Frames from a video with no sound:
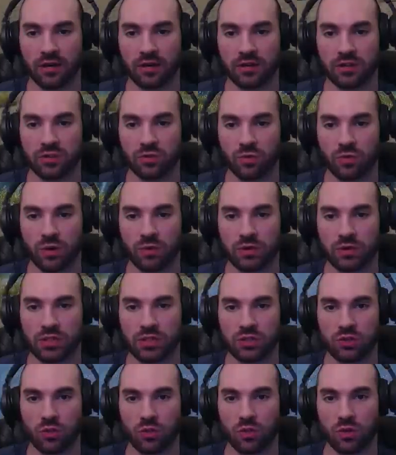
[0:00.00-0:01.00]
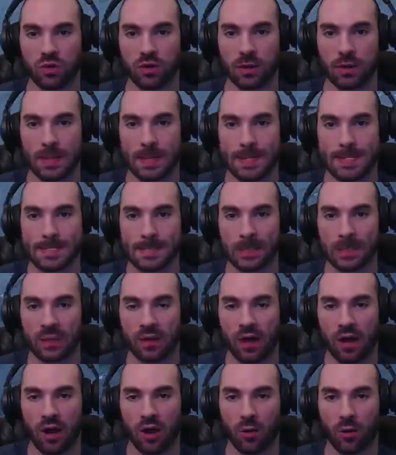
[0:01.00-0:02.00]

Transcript: This is where we store our